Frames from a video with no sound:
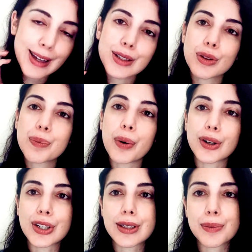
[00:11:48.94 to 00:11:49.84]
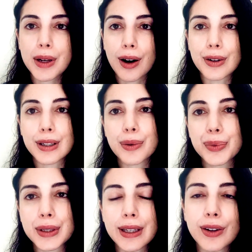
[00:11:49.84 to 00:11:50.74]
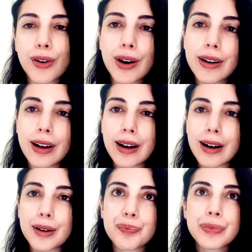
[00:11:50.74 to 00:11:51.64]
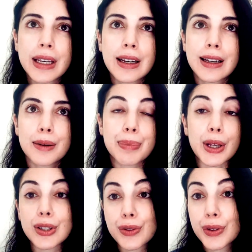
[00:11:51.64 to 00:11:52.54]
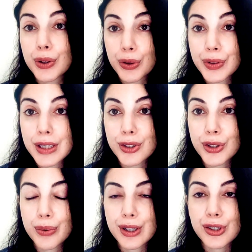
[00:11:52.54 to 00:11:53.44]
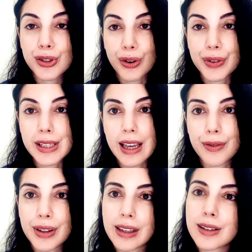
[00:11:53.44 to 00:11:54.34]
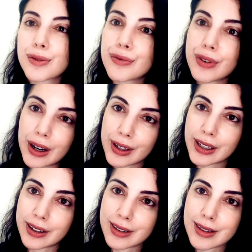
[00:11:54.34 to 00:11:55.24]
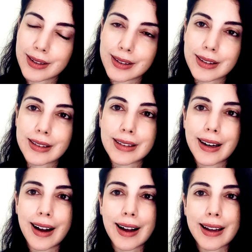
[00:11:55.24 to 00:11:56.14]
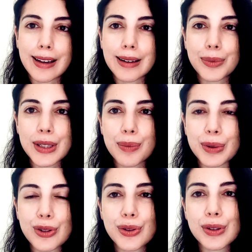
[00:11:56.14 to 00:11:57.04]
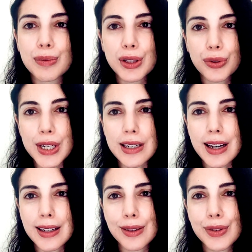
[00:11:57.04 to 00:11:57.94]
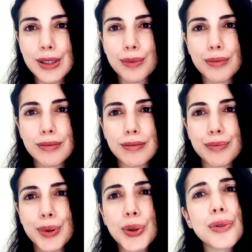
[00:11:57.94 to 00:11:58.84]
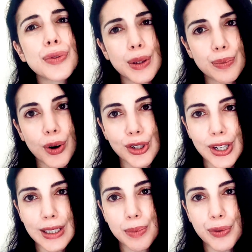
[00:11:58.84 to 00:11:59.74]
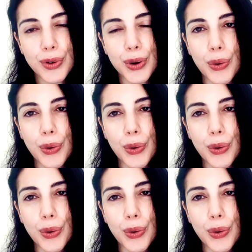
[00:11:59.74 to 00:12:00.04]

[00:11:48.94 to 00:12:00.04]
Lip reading: So the projects I'm currently working on, because of the COVID situation, obviously everything is very uncertain. I was able to do some screen tests for some beautiful projects before